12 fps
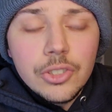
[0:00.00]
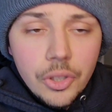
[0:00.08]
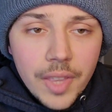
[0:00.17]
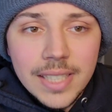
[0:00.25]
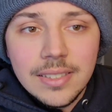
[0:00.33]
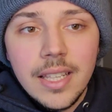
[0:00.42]

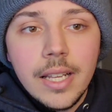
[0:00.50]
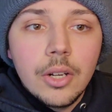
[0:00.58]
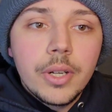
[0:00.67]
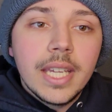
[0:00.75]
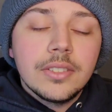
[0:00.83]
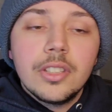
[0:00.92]
So that's that.
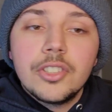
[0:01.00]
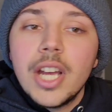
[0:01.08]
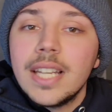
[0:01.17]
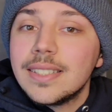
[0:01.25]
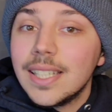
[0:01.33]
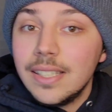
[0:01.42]
Okay, so the
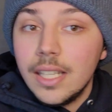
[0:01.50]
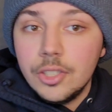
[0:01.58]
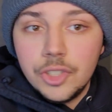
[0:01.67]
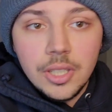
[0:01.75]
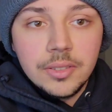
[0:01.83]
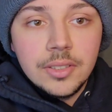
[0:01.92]
Giants signed
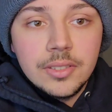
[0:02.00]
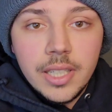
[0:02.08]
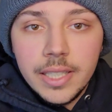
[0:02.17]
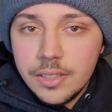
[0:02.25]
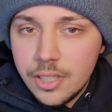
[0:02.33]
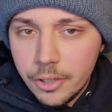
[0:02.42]
Danny Shelton
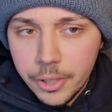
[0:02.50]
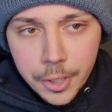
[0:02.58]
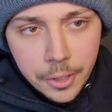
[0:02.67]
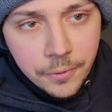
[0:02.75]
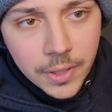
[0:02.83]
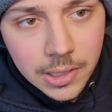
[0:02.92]
today,
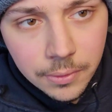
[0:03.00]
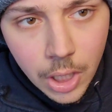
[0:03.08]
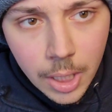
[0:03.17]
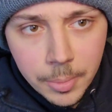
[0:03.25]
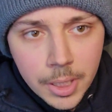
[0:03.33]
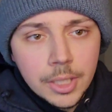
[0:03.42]
interior defensive
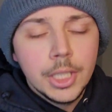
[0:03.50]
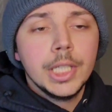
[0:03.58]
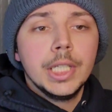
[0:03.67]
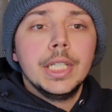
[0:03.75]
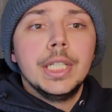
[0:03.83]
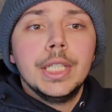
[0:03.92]
lineman.
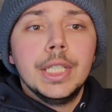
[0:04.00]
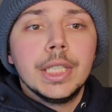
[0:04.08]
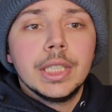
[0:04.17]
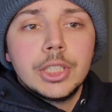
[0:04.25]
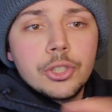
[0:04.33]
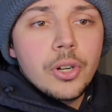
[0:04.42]

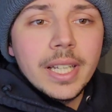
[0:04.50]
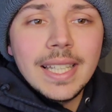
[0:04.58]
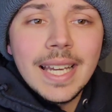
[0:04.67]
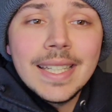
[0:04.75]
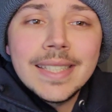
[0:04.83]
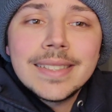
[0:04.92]

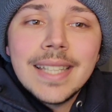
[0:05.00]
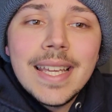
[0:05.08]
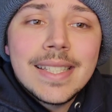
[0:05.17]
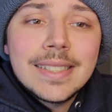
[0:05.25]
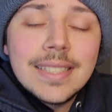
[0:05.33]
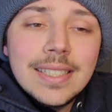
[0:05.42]
Detroit Lions
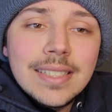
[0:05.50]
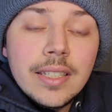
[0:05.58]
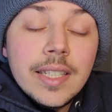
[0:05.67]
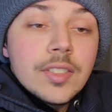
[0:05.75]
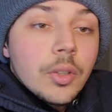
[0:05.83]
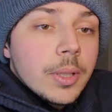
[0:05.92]
last
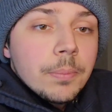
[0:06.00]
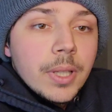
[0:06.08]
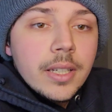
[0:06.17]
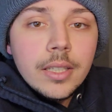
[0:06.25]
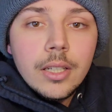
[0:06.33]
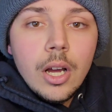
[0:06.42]
season, he's only
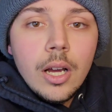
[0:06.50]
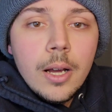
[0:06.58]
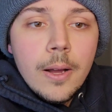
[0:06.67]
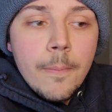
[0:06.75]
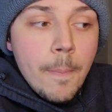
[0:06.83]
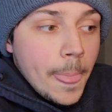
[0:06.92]
played
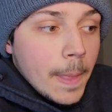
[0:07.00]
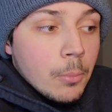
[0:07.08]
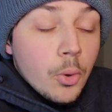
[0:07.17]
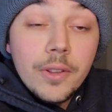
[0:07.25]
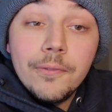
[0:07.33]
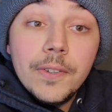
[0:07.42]

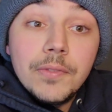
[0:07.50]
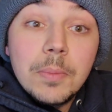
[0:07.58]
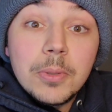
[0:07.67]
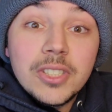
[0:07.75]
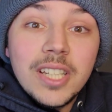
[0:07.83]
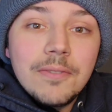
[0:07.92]
more than
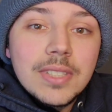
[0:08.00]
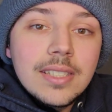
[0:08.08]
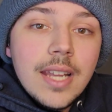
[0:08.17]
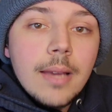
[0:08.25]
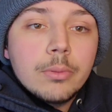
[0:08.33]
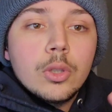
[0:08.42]
50% of
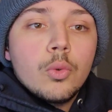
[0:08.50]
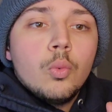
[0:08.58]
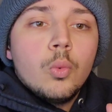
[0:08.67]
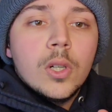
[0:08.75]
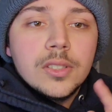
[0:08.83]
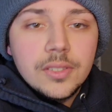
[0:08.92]
his snaps
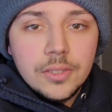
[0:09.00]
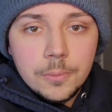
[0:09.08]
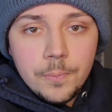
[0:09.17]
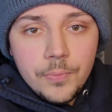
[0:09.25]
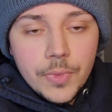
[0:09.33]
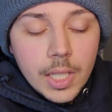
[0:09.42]

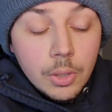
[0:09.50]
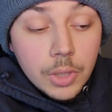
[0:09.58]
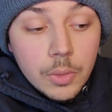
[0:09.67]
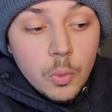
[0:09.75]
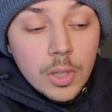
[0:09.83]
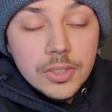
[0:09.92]
once.
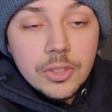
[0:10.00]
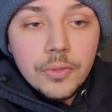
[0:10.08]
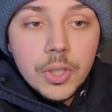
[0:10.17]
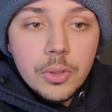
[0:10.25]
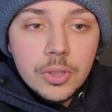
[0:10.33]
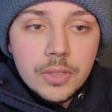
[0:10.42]
Only once
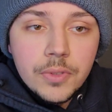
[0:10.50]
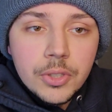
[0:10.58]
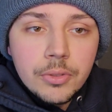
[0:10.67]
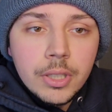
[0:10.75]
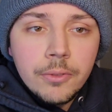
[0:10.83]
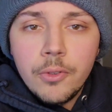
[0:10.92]
over the course of
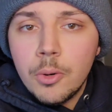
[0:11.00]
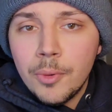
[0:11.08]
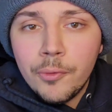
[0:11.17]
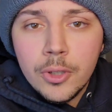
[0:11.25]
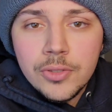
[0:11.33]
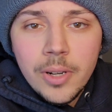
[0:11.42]
his career,
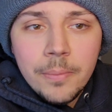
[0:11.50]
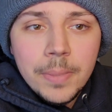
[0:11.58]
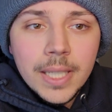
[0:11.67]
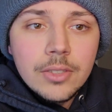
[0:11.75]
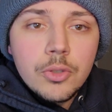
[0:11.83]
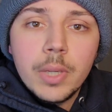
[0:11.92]
former
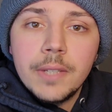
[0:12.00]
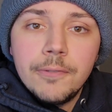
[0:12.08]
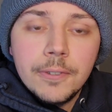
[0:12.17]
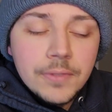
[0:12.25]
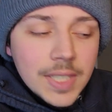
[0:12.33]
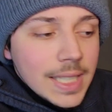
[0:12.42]
first-round pick,
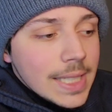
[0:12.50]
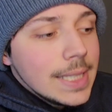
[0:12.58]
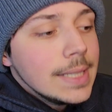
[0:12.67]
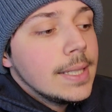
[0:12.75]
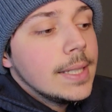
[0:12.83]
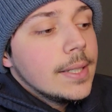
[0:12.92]

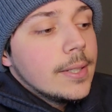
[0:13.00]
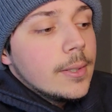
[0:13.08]
2015.